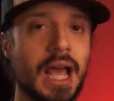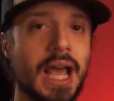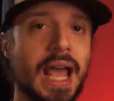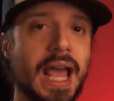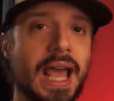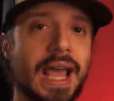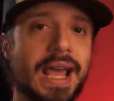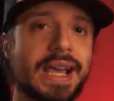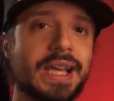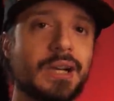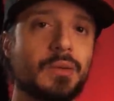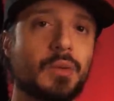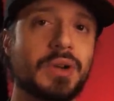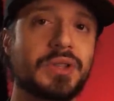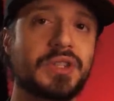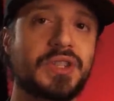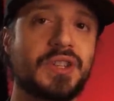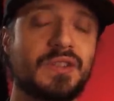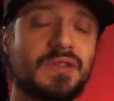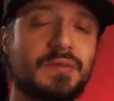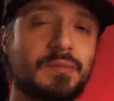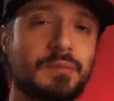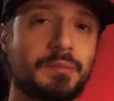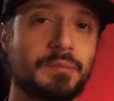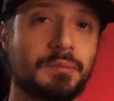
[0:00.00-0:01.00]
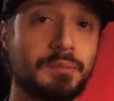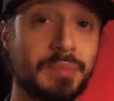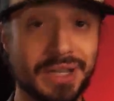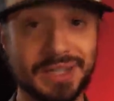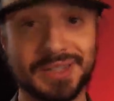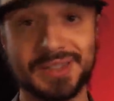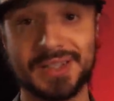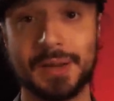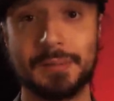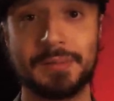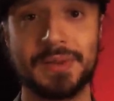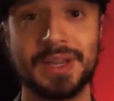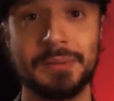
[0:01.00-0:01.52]
and once you've picked
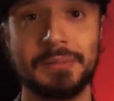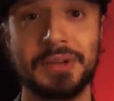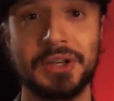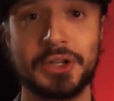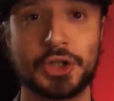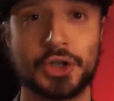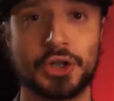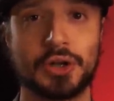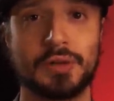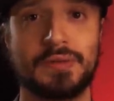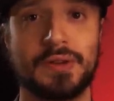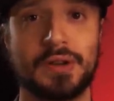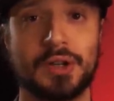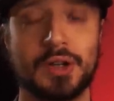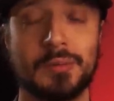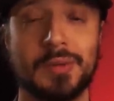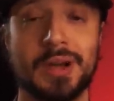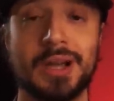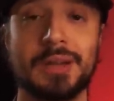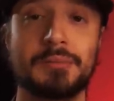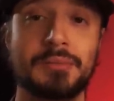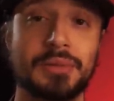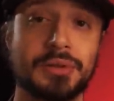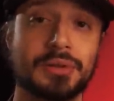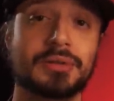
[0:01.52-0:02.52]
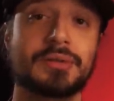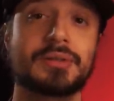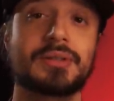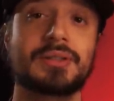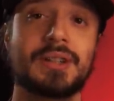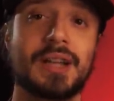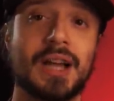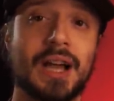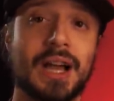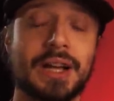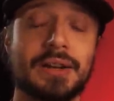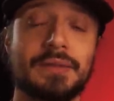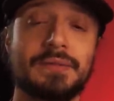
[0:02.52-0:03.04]
something, be sure to follow my build
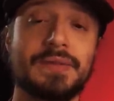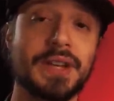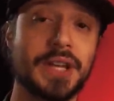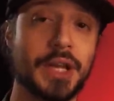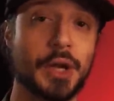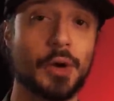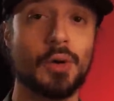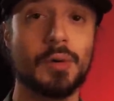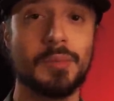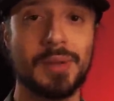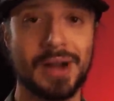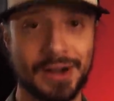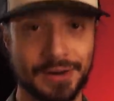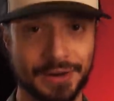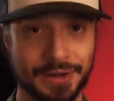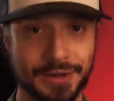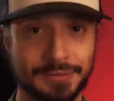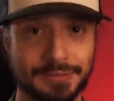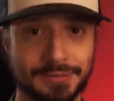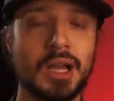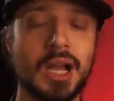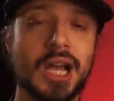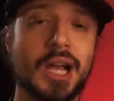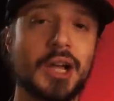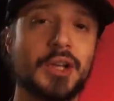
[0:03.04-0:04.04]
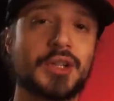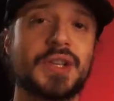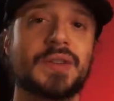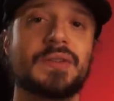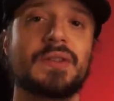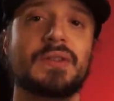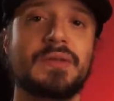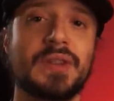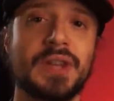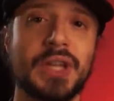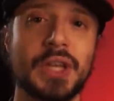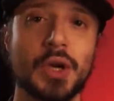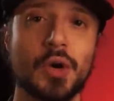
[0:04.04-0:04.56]
guide video about it. I also
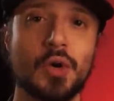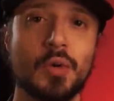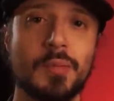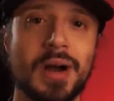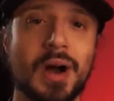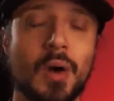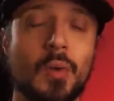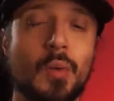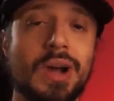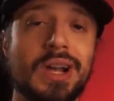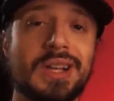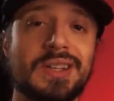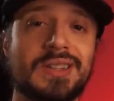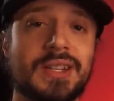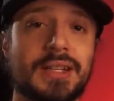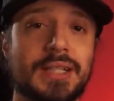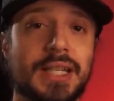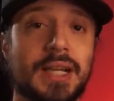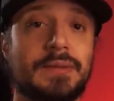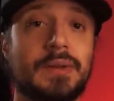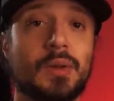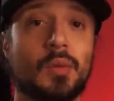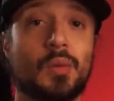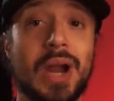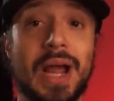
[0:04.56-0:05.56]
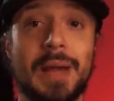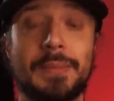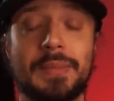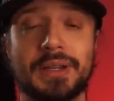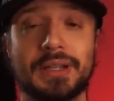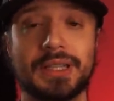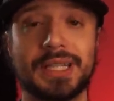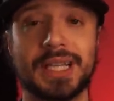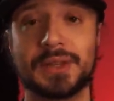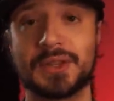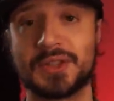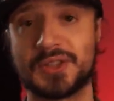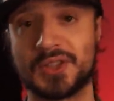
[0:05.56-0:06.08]
have a video about ways to level
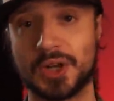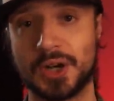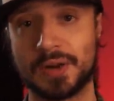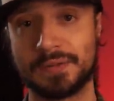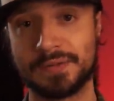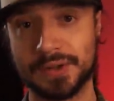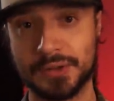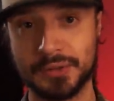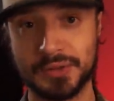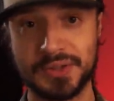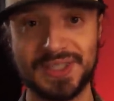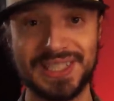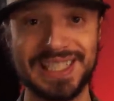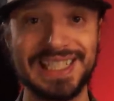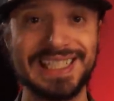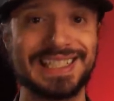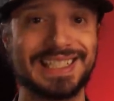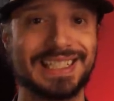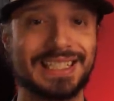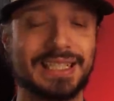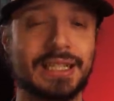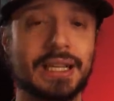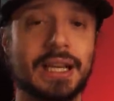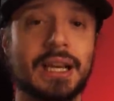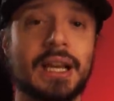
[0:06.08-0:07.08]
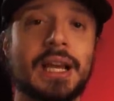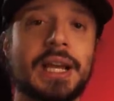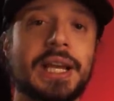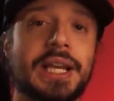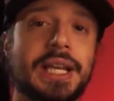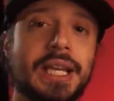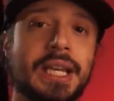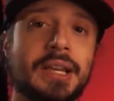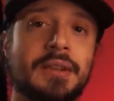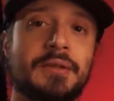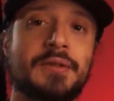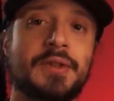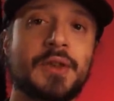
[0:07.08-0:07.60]
rapidly at the start of a new season,
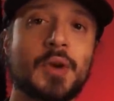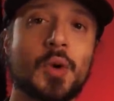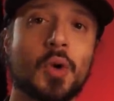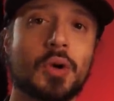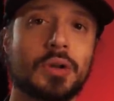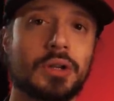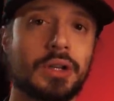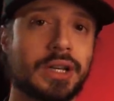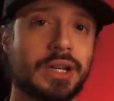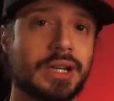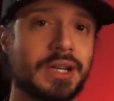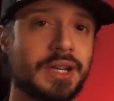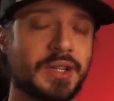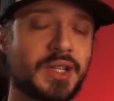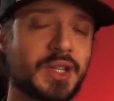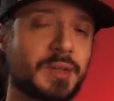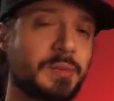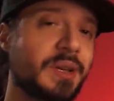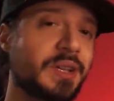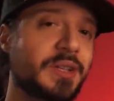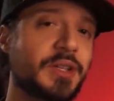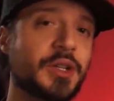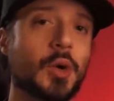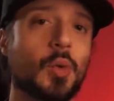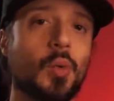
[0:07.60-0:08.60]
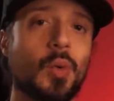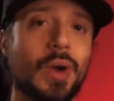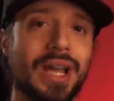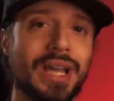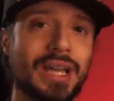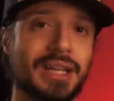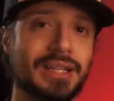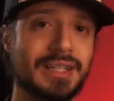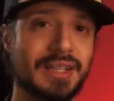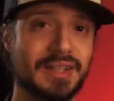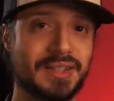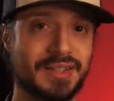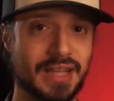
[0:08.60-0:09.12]
if you're looking to speed your way
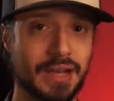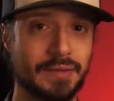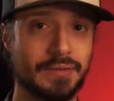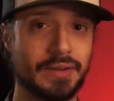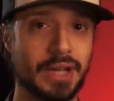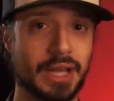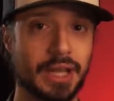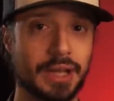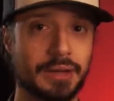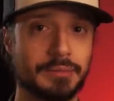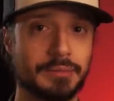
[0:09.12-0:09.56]
to 70.